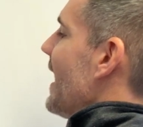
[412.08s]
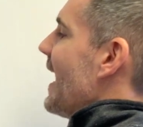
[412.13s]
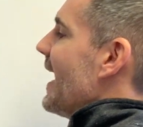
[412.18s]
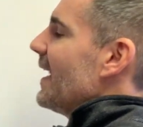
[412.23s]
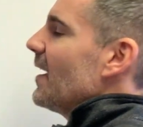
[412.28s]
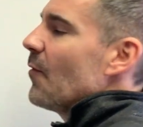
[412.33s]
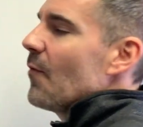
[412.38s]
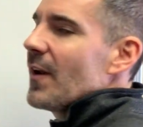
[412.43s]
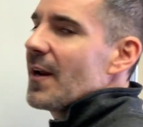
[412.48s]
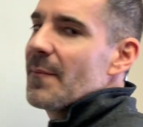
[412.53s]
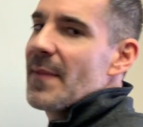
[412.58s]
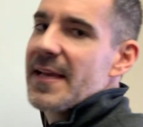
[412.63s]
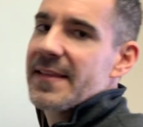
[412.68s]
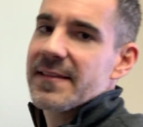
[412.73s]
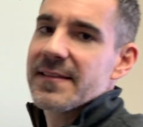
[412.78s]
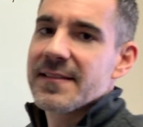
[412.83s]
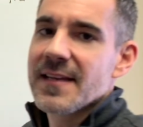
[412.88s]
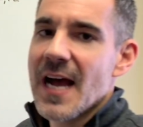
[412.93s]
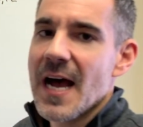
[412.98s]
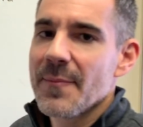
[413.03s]
I don't want to make
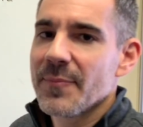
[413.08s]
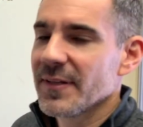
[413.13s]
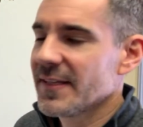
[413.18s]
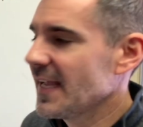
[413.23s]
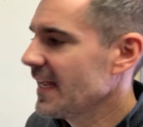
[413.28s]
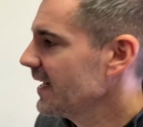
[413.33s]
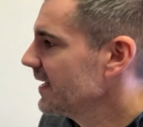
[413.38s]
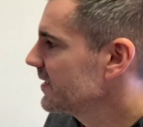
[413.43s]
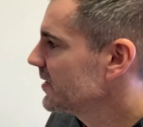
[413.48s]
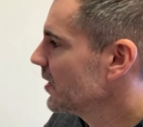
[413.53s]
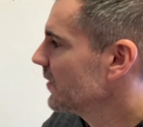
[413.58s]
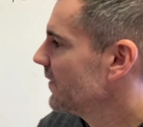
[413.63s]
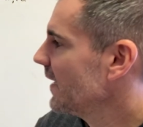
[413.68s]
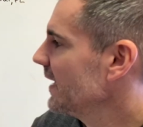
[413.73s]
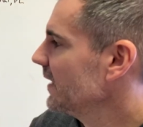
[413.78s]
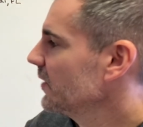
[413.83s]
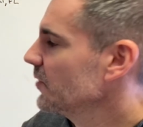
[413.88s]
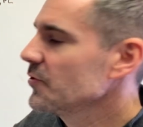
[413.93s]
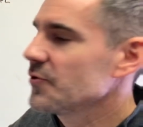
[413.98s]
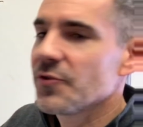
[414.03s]
this complicated, so if I
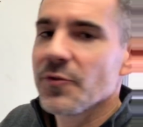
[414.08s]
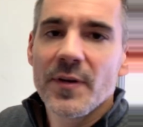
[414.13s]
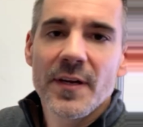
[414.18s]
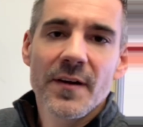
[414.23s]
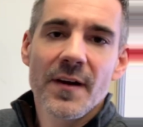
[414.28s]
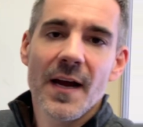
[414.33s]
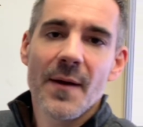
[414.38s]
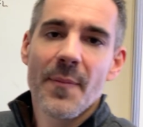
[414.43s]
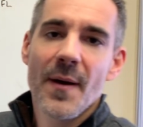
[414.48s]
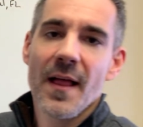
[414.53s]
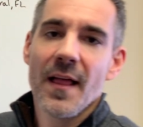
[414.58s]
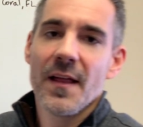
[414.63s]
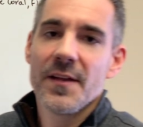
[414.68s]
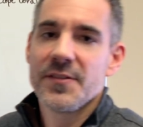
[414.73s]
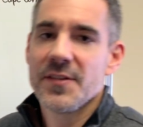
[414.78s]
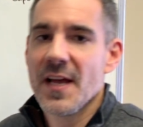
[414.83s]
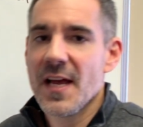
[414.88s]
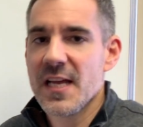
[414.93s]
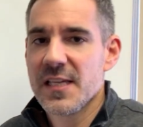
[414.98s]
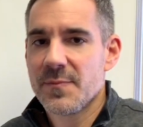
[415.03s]
lose you here, I
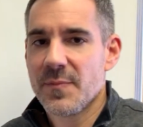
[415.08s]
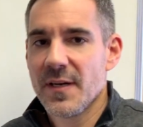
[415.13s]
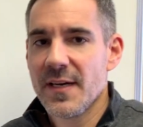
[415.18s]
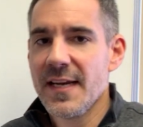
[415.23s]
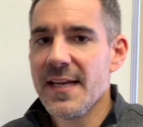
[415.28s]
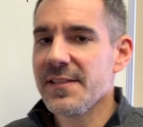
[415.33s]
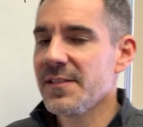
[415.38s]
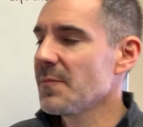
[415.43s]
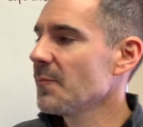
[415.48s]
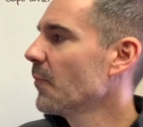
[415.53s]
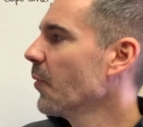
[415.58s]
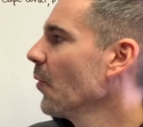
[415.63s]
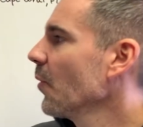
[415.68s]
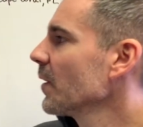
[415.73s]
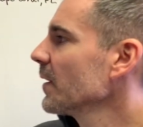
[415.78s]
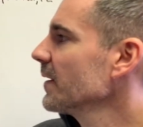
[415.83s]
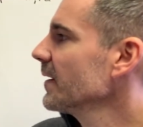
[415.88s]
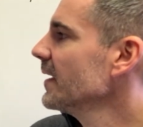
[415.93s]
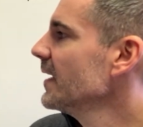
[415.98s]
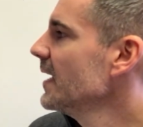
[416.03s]
apologize, but it is
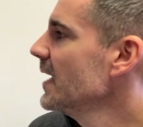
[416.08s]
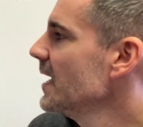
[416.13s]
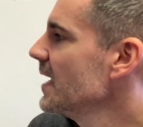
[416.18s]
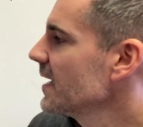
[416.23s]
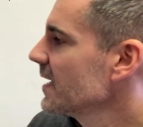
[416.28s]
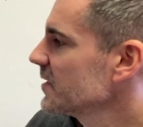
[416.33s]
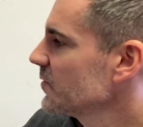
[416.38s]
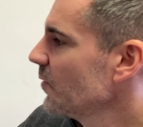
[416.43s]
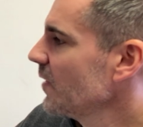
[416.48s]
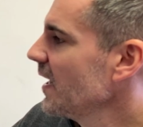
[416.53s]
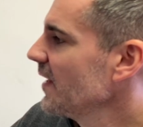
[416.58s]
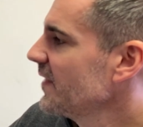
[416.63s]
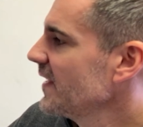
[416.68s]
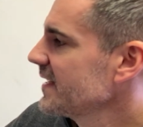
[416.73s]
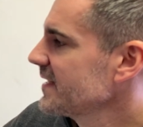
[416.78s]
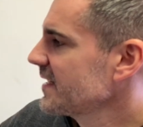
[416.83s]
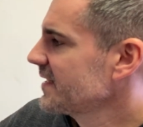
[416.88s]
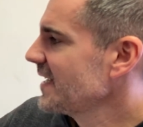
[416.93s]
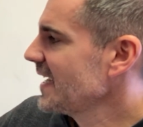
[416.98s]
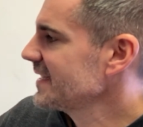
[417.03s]
important. Because one of the
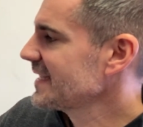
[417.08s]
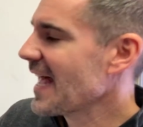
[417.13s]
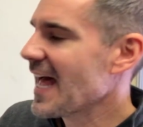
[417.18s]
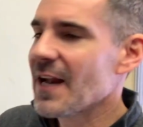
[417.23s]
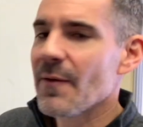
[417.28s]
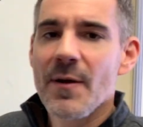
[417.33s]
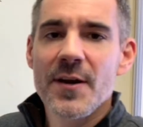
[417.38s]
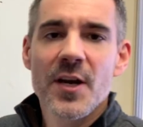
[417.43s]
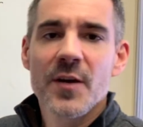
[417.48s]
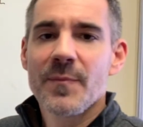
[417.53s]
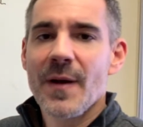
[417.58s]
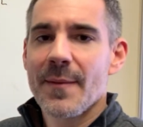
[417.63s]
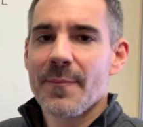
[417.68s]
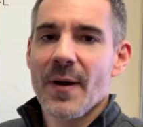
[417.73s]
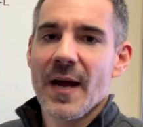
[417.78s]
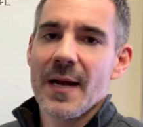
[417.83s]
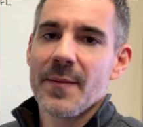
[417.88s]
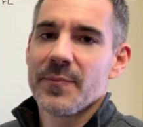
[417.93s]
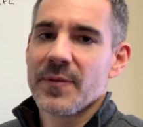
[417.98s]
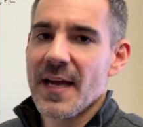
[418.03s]
things to say is, how do I know if my
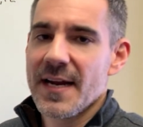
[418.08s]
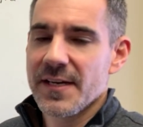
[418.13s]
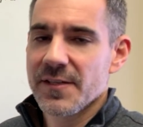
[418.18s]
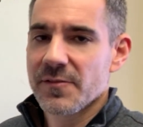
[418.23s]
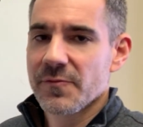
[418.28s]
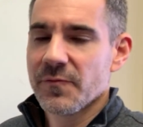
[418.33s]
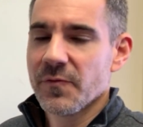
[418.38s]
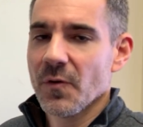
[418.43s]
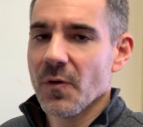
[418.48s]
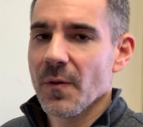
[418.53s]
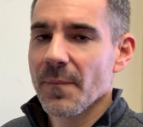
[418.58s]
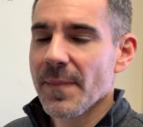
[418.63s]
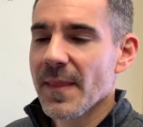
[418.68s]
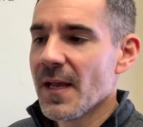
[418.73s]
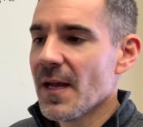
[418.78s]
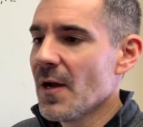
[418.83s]
pipeline is full?